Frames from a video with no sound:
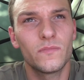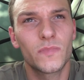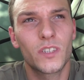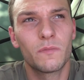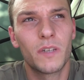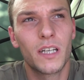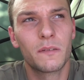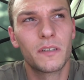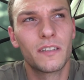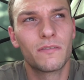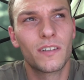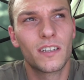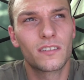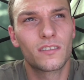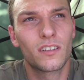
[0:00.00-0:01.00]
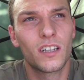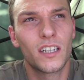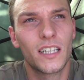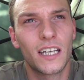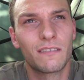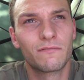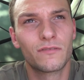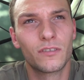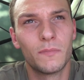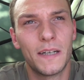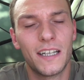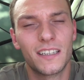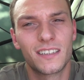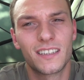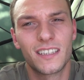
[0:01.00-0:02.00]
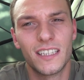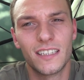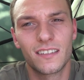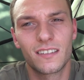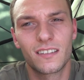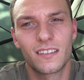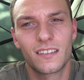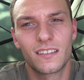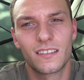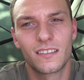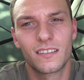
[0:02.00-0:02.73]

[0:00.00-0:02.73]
So maybe if I try and aim for about 6,